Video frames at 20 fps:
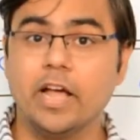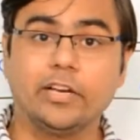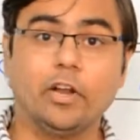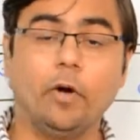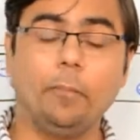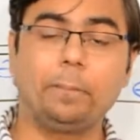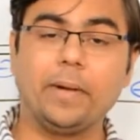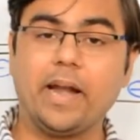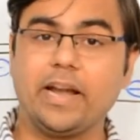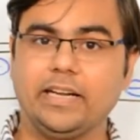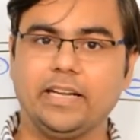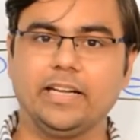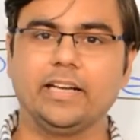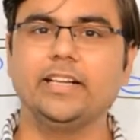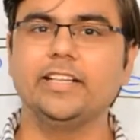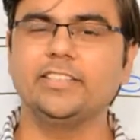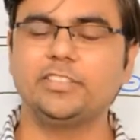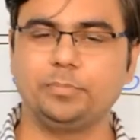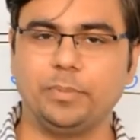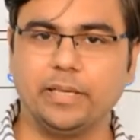Now,
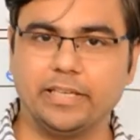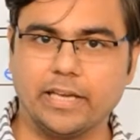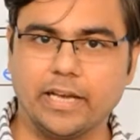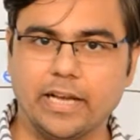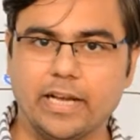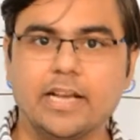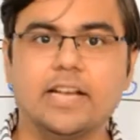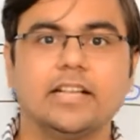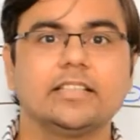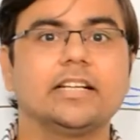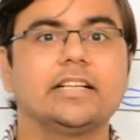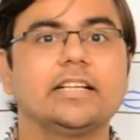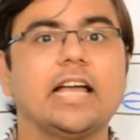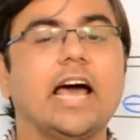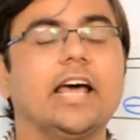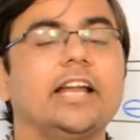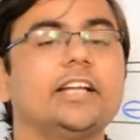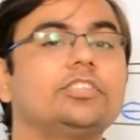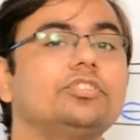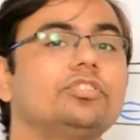practically speaking, the
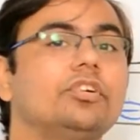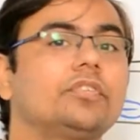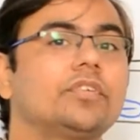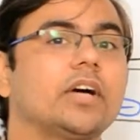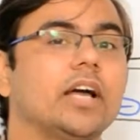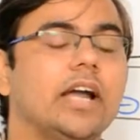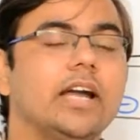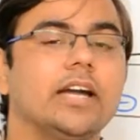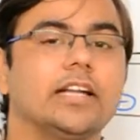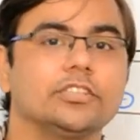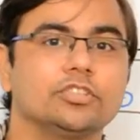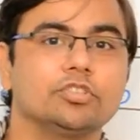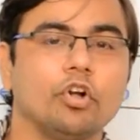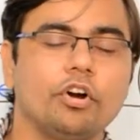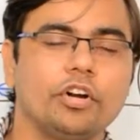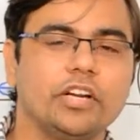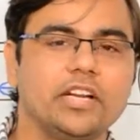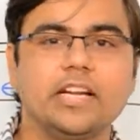direction of current does not